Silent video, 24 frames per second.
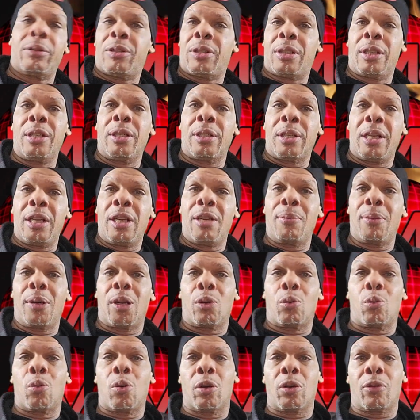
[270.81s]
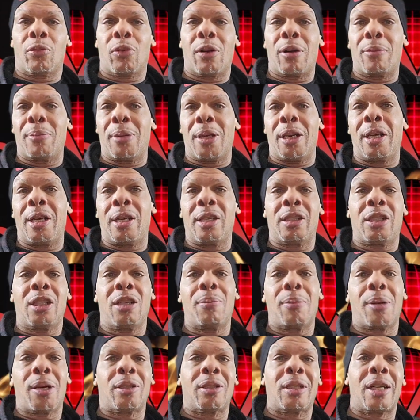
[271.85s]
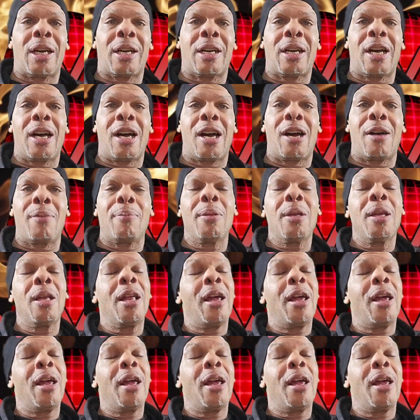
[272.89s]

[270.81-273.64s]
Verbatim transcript: send an email to worldofredmedia at gmail.com.